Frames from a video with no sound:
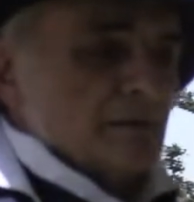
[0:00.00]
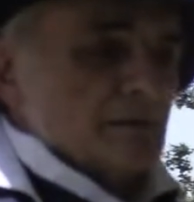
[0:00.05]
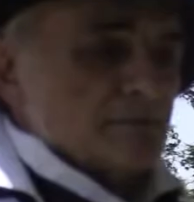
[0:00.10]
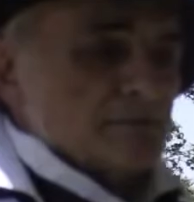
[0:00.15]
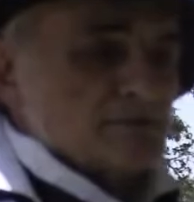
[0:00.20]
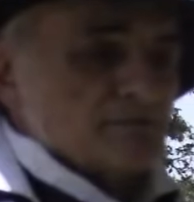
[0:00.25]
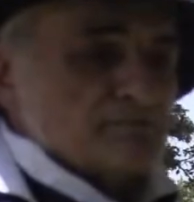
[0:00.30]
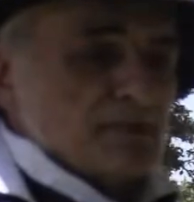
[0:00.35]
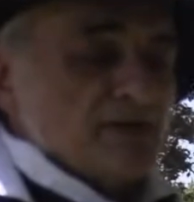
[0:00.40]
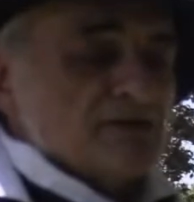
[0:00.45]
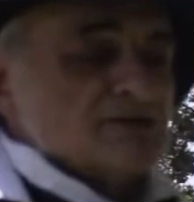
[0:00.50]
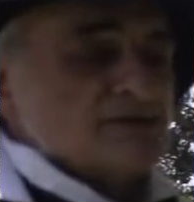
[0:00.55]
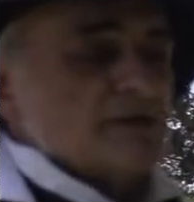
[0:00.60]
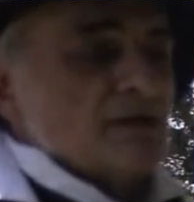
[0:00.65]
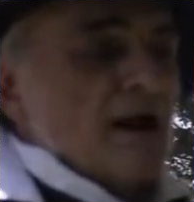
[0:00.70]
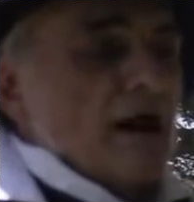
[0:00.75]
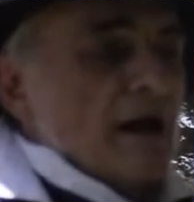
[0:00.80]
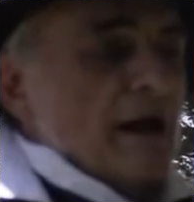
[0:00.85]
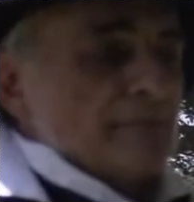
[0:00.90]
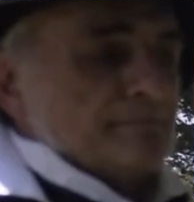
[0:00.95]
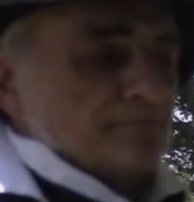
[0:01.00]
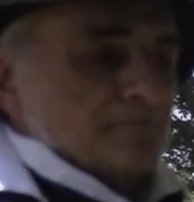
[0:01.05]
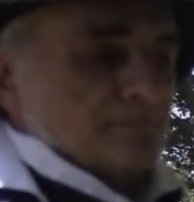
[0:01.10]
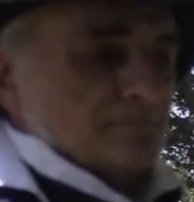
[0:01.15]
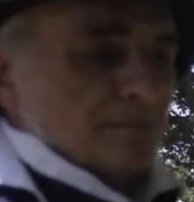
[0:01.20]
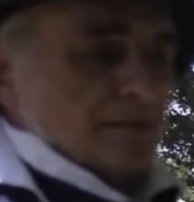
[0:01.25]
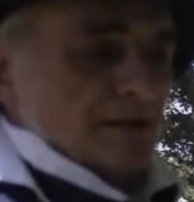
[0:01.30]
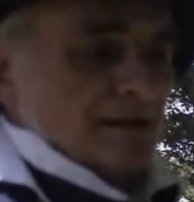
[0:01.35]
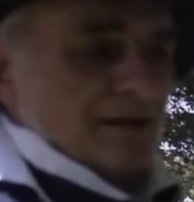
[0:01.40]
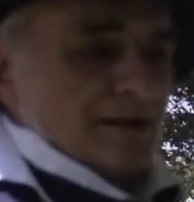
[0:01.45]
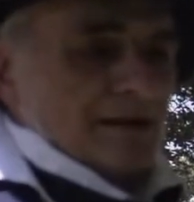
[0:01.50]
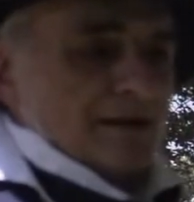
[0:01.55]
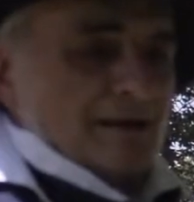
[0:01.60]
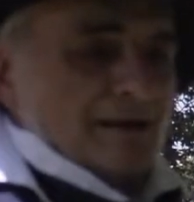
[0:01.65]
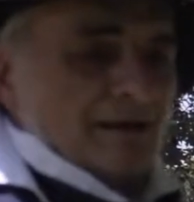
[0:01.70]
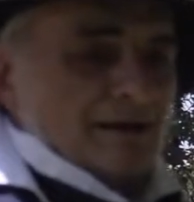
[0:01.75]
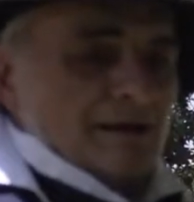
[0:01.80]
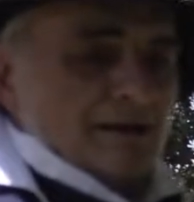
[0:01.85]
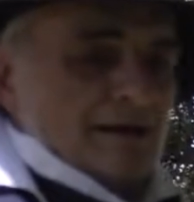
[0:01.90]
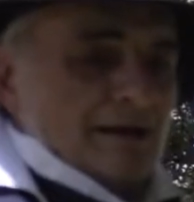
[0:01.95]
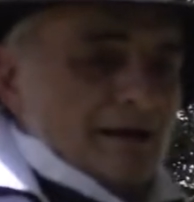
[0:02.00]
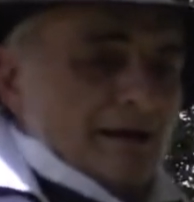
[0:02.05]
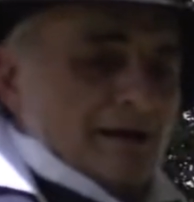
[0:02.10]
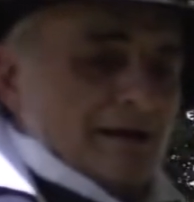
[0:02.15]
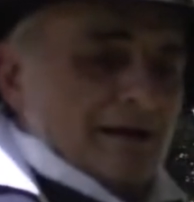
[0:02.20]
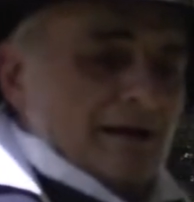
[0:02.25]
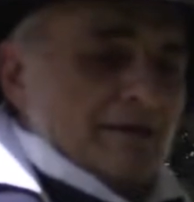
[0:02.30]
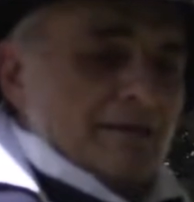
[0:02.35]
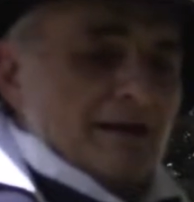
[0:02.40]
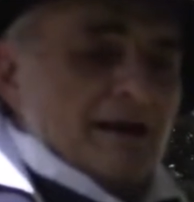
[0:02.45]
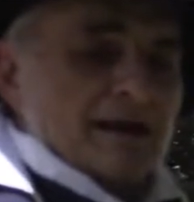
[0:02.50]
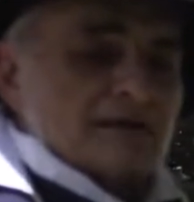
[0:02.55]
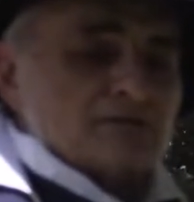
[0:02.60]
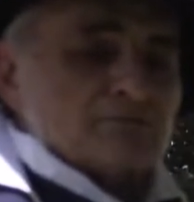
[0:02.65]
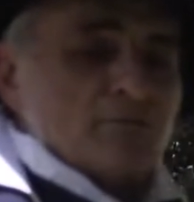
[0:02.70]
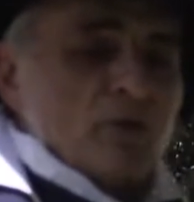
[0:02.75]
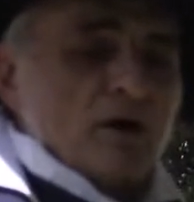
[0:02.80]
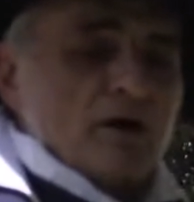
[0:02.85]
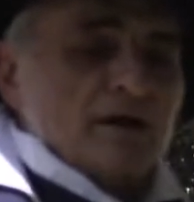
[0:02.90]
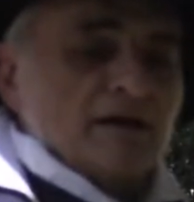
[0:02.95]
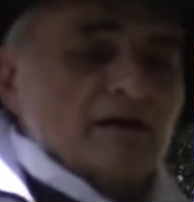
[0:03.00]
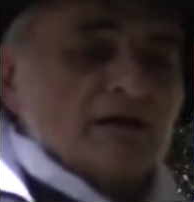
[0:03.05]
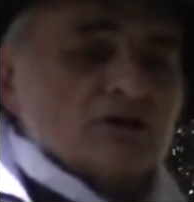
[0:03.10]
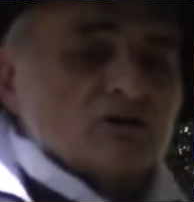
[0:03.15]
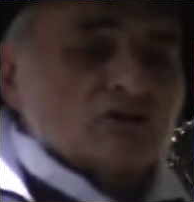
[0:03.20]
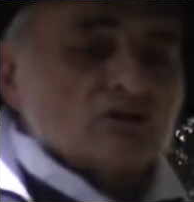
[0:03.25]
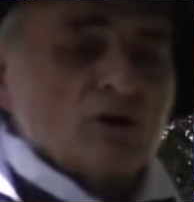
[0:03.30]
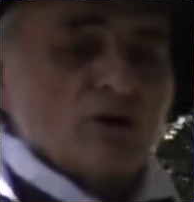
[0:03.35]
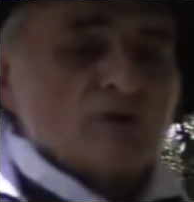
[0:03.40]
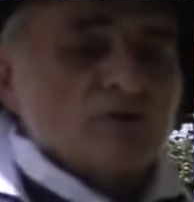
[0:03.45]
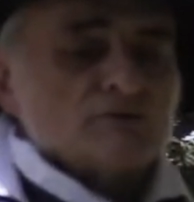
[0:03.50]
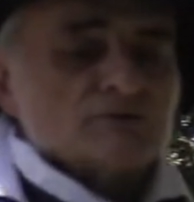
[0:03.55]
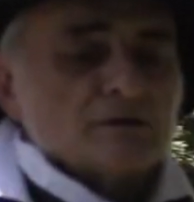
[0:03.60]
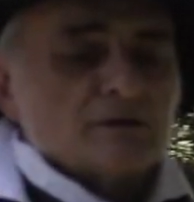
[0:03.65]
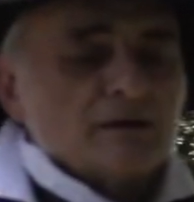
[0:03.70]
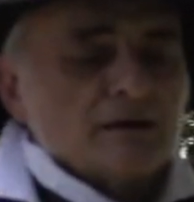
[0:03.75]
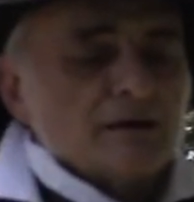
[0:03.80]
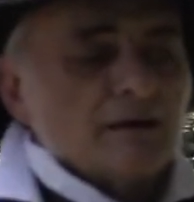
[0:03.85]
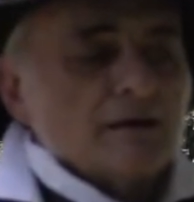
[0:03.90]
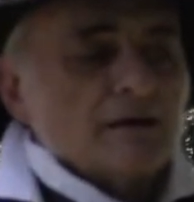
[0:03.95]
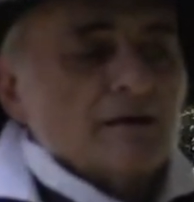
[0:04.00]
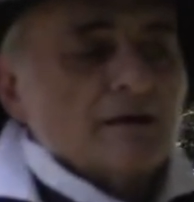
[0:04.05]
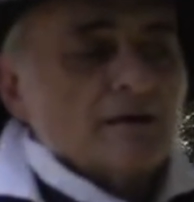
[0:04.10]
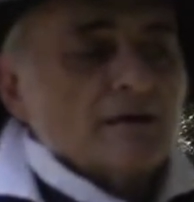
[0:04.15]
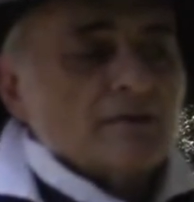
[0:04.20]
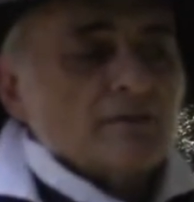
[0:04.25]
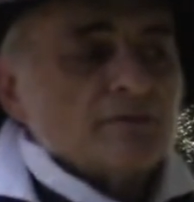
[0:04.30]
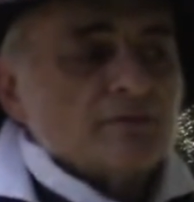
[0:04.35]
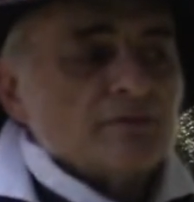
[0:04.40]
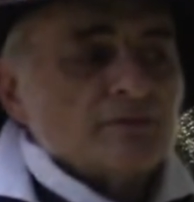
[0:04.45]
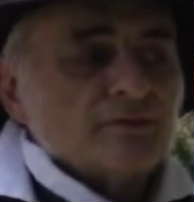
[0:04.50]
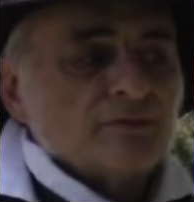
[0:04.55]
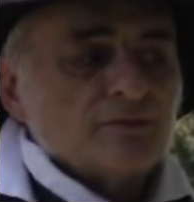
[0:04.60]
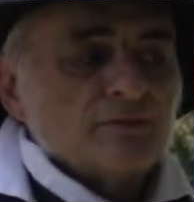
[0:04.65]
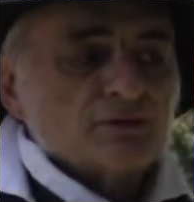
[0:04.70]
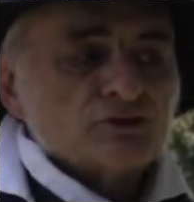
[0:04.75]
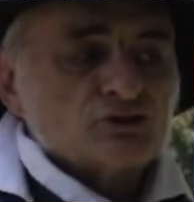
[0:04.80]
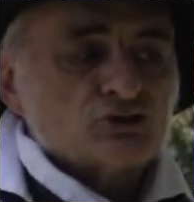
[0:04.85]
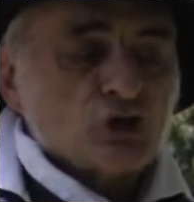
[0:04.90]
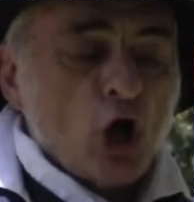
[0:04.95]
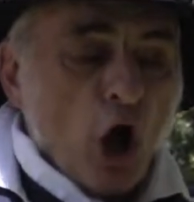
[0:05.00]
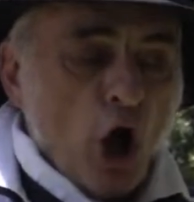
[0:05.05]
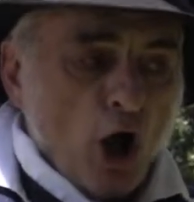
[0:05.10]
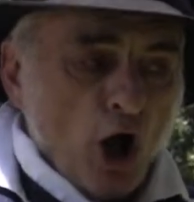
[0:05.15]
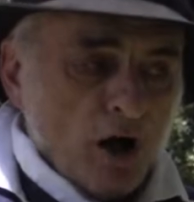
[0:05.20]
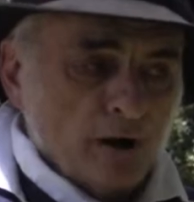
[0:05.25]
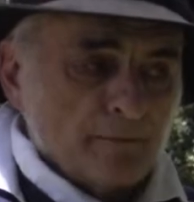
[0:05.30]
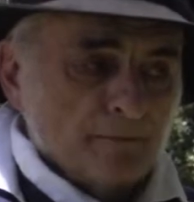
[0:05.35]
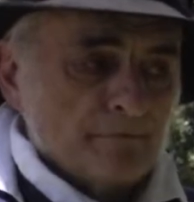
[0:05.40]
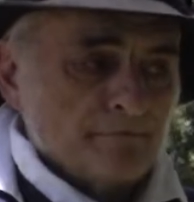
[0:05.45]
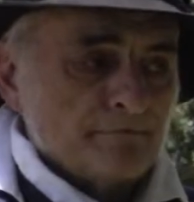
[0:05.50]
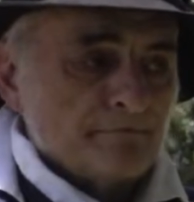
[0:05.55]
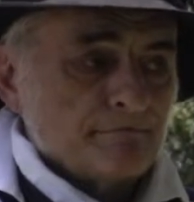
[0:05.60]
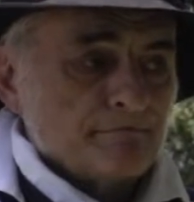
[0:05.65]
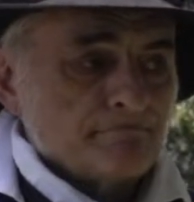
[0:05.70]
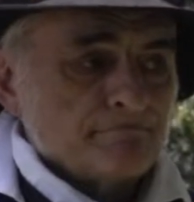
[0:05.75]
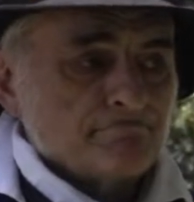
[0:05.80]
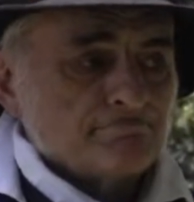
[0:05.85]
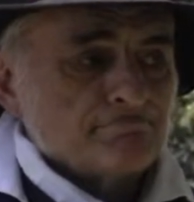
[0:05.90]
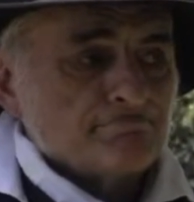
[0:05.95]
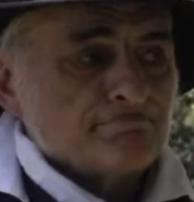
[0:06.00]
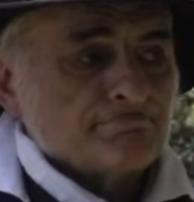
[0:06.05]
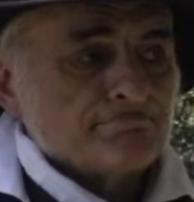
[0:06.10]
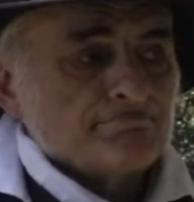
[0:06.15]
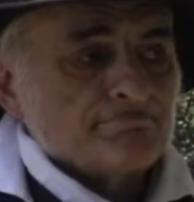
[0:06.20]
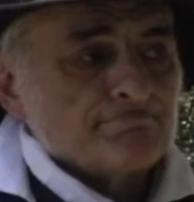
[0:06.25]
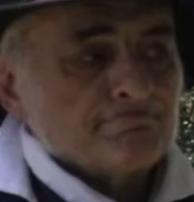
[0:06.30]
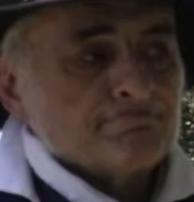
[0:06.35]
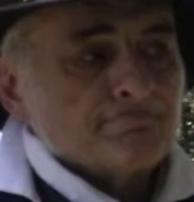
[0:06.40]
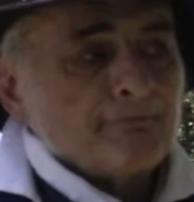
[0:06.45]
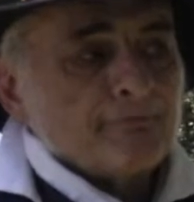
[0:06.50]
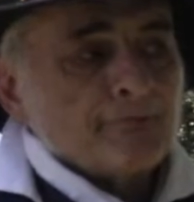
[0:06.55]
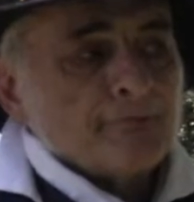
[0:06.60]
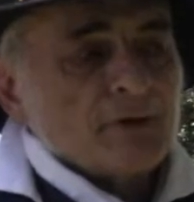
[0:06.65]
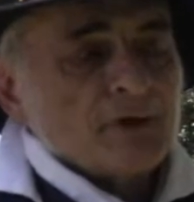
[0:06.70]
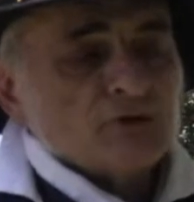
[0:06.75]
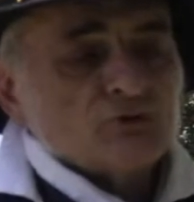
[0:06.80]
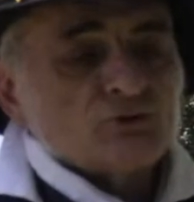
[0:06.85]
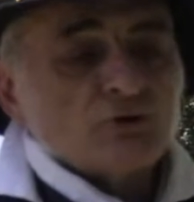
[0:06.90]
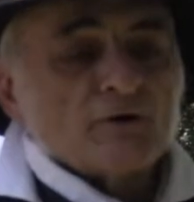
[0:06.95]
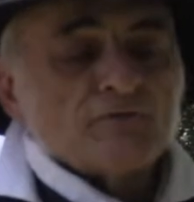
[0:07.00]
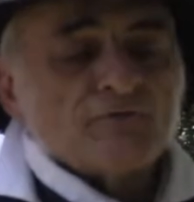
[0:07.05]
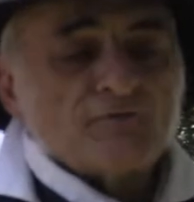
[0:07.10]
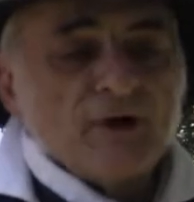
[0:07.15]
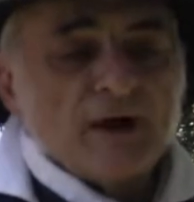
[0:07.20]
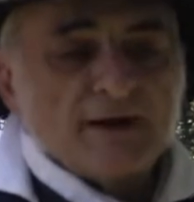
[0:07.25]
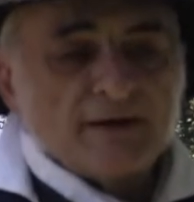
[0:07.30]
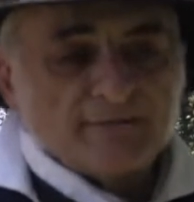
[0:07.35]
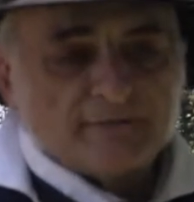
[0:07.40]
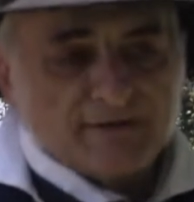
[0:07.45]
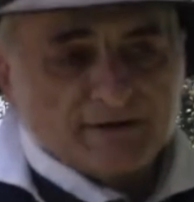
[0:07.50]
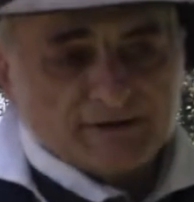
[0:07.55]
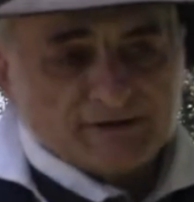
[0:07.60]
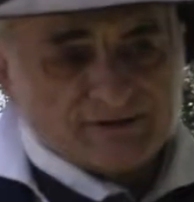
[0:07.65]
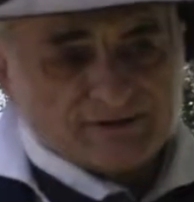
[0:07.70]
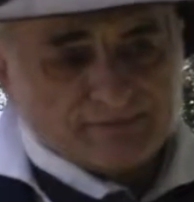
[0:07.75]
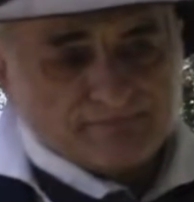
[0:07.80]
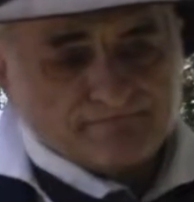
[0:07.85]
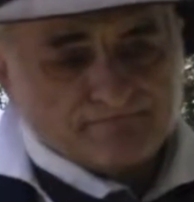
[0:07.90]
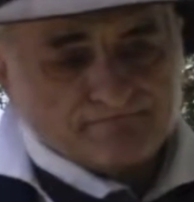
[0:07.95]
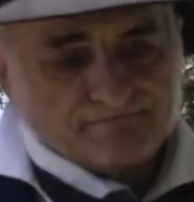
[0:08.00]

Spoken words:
spends the night, and the next morning he shows the song to a friend of his.